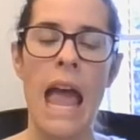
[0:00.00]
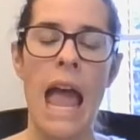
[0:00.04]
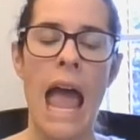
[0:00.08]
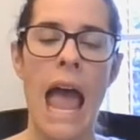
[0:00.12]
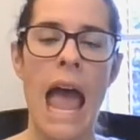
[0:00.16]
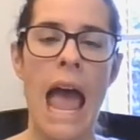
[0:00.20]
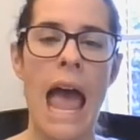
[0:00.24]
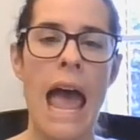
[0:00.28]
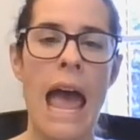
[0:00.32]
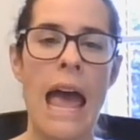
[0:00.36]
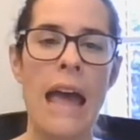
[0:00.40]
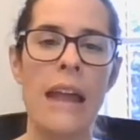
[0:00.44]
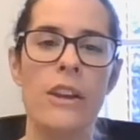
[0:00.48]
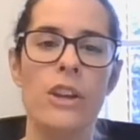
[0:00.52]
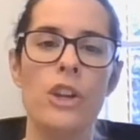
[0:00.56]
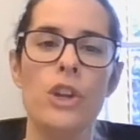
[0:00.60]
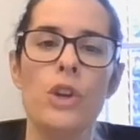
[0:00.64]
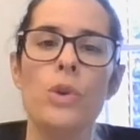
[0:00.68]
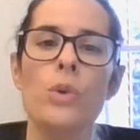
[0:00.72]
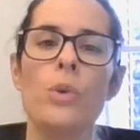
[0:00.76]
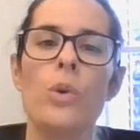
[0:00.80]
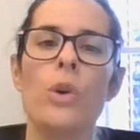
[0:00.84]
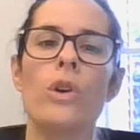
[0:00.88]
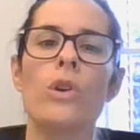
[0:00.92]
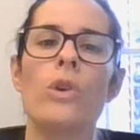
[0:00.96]
and
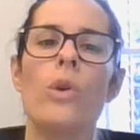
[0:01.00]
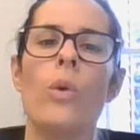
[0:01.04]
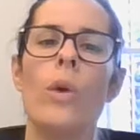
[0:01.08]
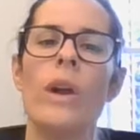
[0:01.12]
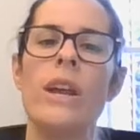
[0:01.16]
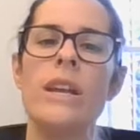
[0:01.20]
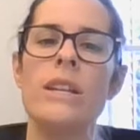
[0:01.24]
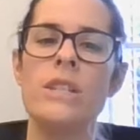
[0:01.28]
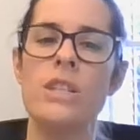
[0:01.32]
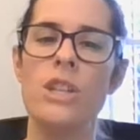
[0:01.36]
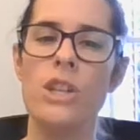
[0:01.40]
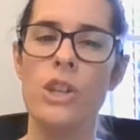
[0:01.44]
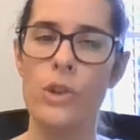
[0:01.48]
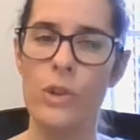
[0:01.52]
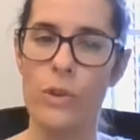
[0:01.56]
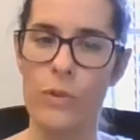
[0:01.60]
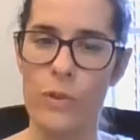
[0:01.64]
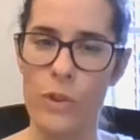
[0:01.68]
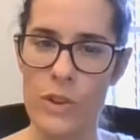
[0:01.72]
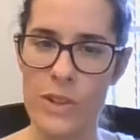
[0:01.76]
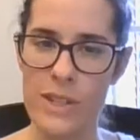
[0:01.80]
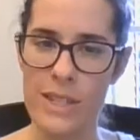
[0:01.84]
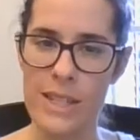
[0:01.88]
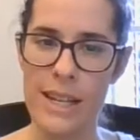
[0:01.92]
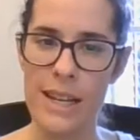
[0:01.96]
you are going into
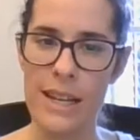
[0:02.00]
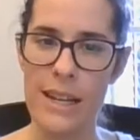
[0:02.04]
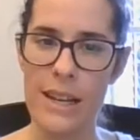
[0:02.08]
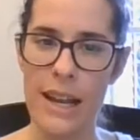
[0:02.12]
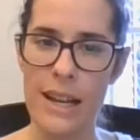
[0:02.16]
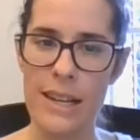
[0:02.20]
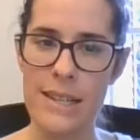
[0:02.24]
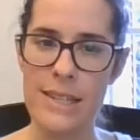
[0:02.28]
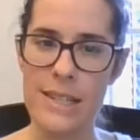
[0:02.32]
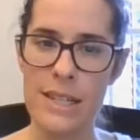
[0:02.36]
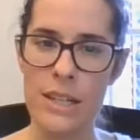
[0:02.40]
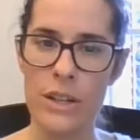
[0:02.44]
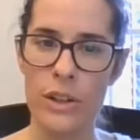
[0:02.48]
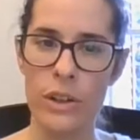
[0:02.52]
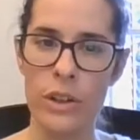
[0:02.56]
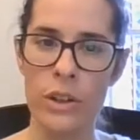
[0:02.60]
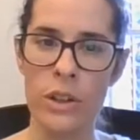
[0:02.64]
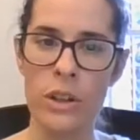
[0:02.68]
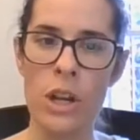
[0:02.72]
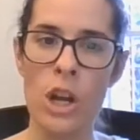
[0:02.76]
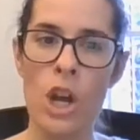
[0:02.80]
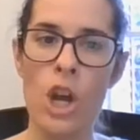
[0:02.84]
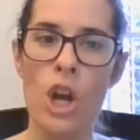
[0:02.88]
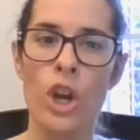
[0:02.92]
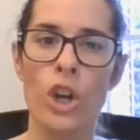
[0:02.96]
university next
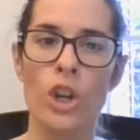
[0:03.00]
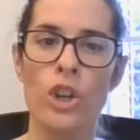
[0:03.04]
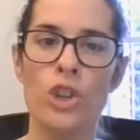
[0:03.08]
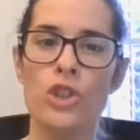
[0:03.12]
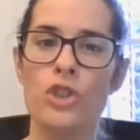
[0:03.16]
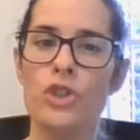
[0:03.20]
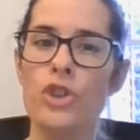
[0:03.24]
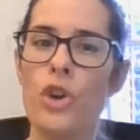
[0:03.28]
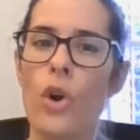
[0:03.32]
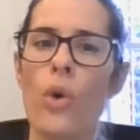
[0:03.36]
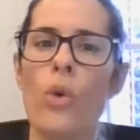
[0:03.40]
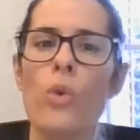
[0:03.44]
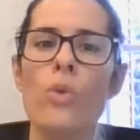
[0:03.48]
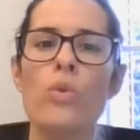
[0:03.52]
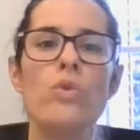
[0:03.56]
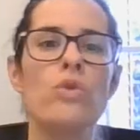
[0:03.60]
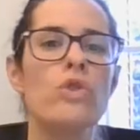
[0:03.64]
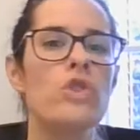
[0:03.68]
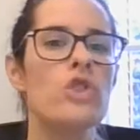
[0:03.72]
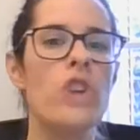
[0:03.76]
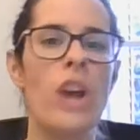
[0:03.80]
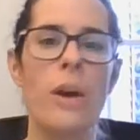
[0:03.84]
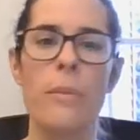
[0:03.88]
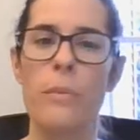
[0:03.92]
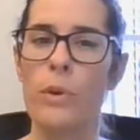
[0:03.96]
year.
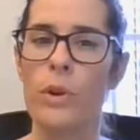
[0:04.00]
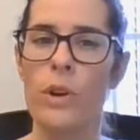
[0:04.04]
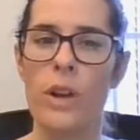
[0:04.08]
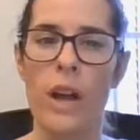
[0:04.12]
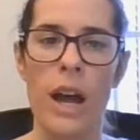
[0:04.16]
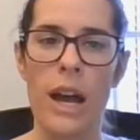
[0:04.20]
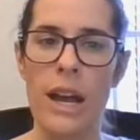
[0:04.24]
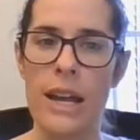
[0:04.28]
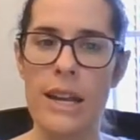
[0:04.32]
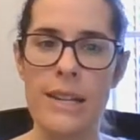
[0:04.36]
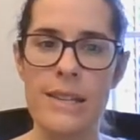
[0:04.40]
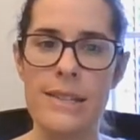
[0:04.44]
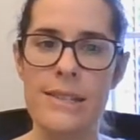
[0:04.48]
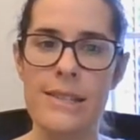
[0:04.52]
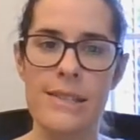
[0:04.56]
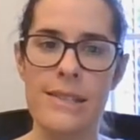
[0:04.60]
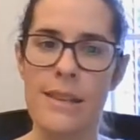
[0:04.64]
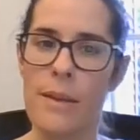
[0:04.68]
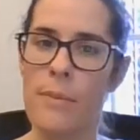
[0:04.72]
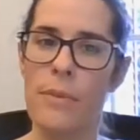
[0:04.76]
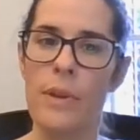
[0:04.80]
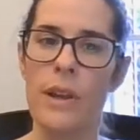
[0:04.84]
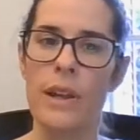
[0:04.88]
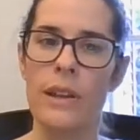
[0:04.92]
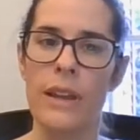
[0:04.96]
Don't jeopardize
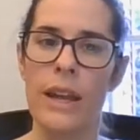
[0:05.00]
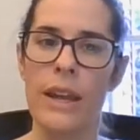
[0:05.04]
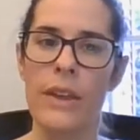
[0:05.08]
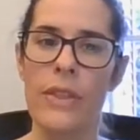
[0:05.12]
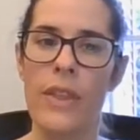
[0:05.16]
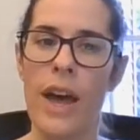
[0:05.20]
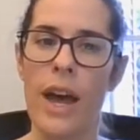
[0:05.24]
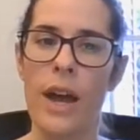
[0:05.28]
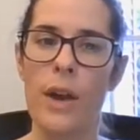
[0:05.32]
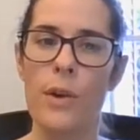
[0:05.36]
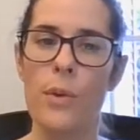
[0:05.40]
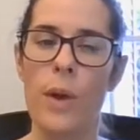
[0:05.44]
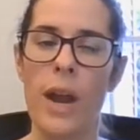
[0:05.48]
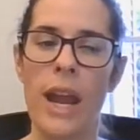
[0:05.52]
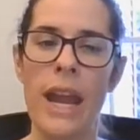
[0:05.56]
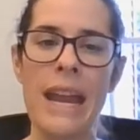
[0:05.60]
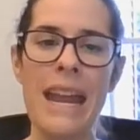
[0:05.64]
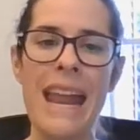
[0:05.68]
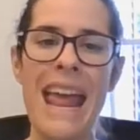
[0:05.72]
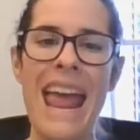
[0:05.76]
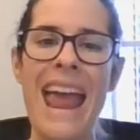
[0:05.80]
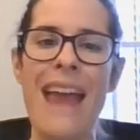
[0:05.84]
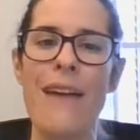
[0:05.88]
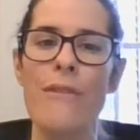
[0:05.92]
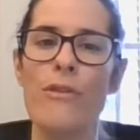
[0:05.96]
something like that,
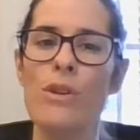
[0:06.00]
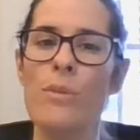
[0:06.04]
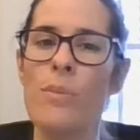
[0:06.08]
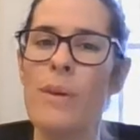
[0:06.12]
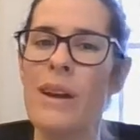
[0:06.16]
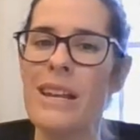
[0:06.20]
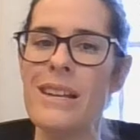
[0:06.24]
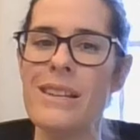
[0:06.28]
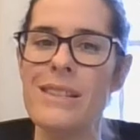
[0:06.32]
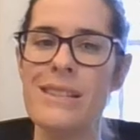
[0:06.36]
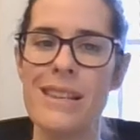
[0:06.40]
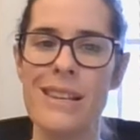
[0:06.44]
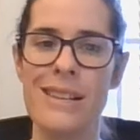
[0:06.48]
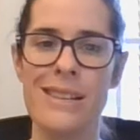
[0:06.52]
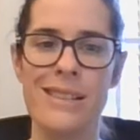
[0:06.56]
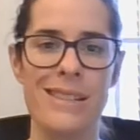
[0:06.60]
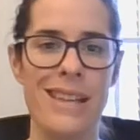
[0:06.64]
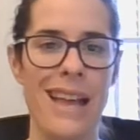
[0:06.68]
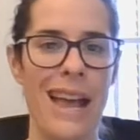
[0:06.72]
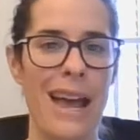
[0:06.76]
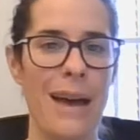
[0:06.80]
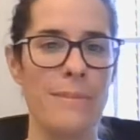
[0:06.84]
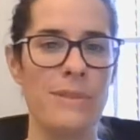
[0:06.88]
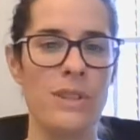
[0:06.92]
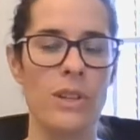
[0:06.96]
right? Everybody's
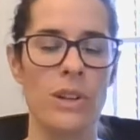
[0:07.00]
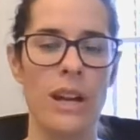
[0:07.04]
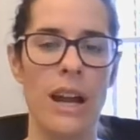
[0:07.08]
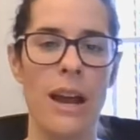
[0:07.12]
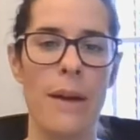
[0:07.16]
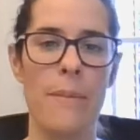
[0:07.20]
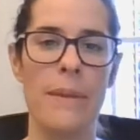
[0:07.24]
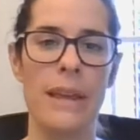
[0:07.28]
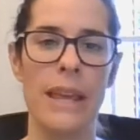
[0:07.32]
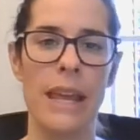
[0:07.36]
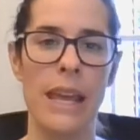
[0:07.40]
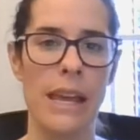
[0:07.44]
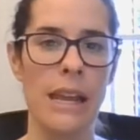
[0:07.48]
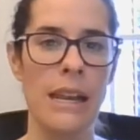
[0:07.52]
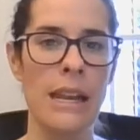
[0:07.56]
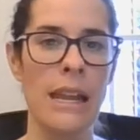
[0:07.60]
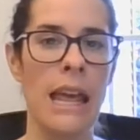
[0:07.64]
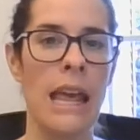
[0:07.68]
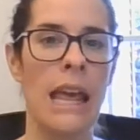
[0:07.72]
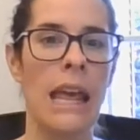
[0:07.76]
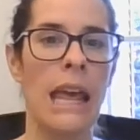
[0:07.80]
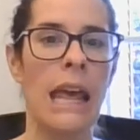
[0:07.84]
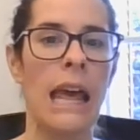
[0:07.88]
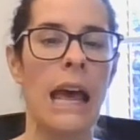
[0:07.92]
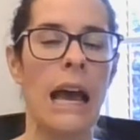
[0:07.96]
exams are coming
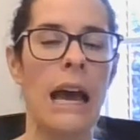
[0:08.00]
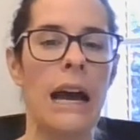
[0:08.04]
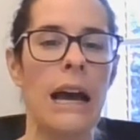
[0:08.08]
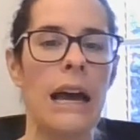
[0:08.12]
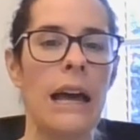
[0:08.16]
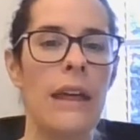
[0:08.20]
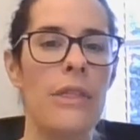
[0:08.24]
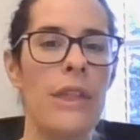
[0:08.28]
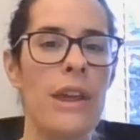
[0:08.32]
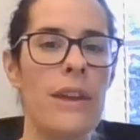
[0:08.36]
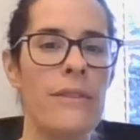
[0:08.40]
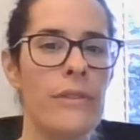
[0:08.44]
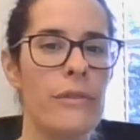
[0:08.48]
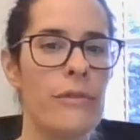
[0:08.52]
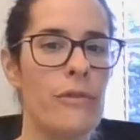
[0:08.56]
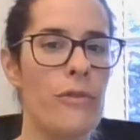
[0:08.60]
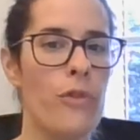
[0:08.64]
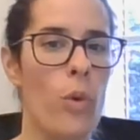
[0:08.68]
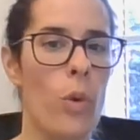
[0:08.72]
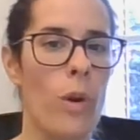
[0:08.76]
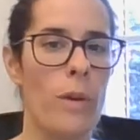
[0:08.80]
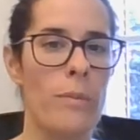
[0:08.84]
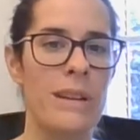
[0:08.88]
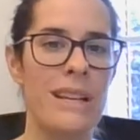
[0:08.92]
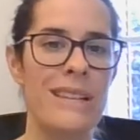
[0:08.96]
in. They've
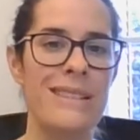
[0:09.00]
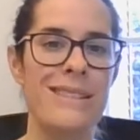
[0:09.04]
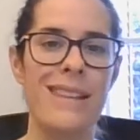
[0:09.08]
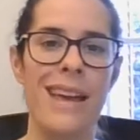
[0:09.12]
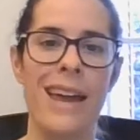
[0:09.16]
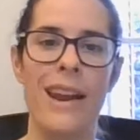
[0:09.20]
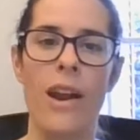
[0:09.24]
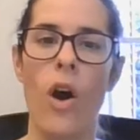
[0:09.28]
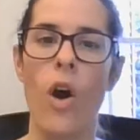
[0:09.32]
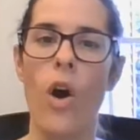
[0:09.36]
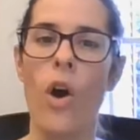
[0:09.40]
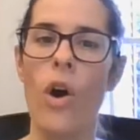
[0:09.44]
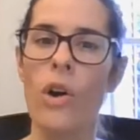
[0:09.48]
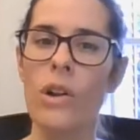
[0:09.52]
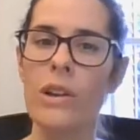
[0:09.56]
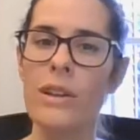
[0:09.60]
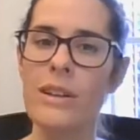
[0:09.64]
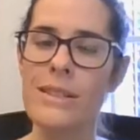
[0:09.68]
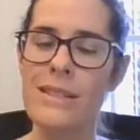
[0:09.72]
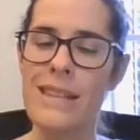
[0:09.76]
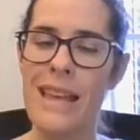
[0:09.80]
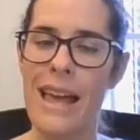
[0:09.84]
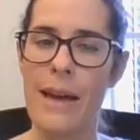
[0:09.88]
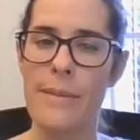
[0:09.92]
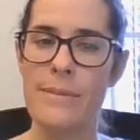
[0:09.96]
informed us that all
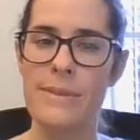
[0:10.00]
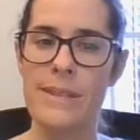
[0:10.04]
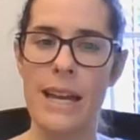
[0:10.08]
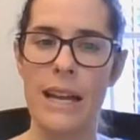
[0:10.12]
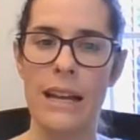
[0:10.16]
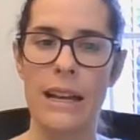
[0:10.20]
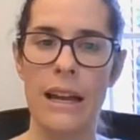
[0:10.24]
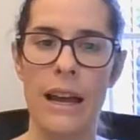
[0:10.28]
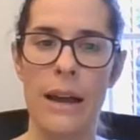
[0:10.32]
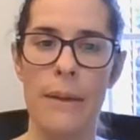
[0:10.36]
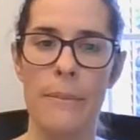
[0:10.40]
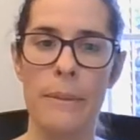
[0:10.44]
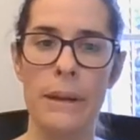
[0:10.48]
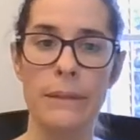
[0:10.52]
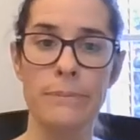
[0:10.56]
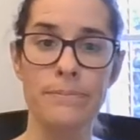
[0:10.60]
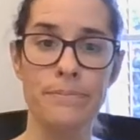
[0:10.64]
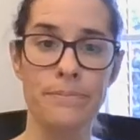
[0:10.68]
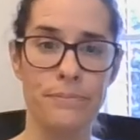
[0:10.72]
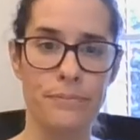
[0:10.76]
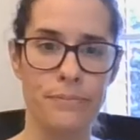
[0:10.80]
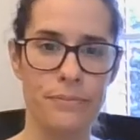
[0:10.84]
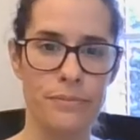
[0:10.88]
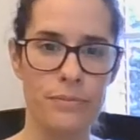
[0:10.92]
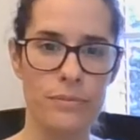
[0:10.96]
exams that come
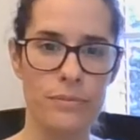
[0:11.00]
in,